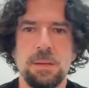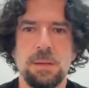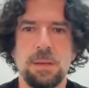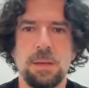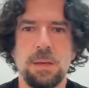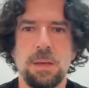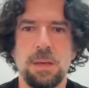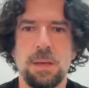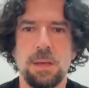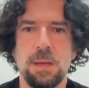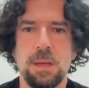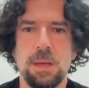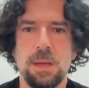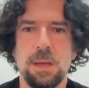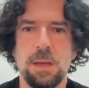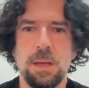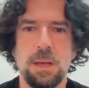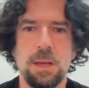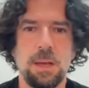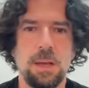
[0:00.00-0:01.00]

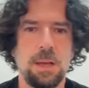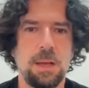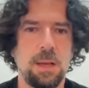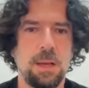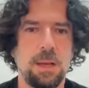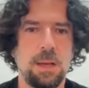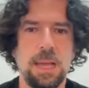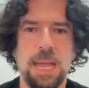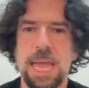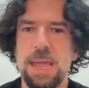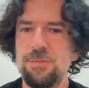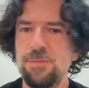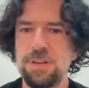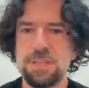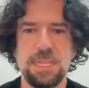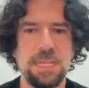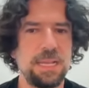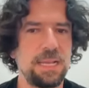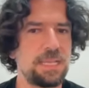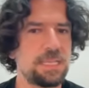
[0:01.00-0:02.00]

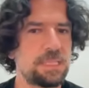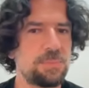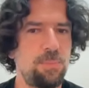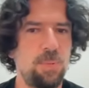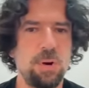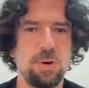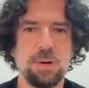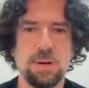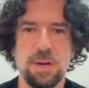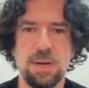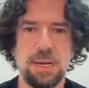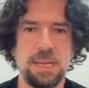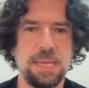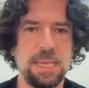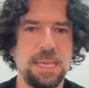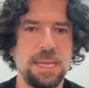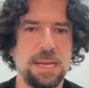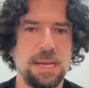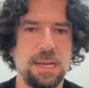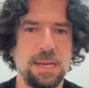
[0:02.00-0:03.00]
Everything is more
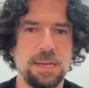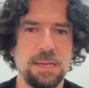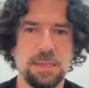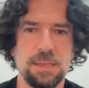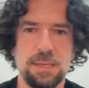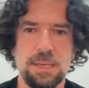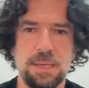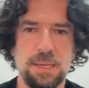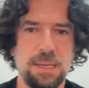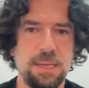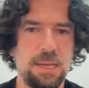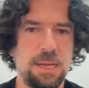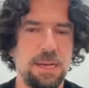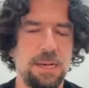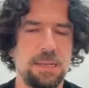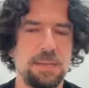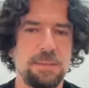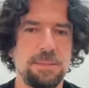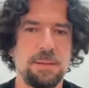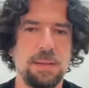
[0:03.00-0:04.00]
clear
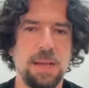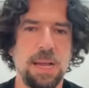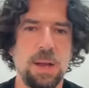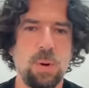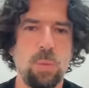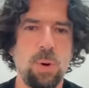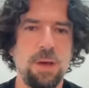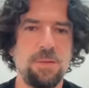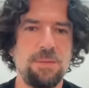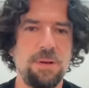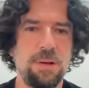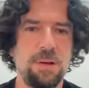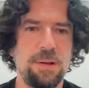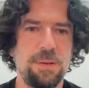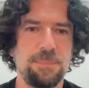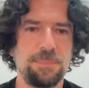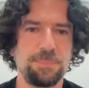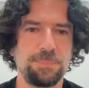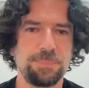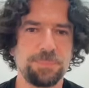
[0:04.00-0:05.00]
here. However,